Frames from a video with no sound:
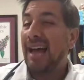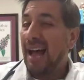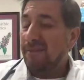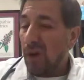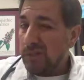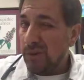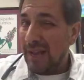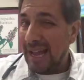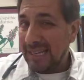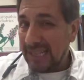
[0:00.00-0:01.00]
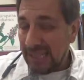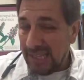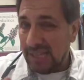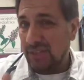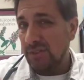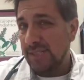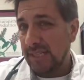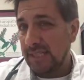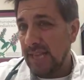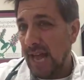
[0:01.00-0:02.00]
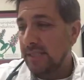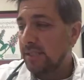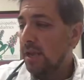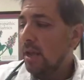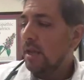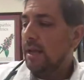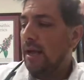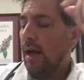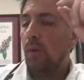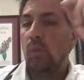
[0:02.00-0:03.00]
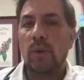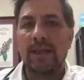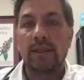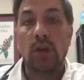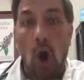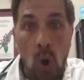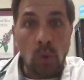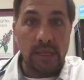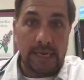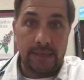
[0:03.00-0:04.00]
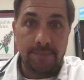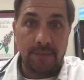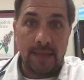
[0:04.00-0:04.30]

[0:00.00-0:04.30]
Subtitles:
I've also had clinical success with choline.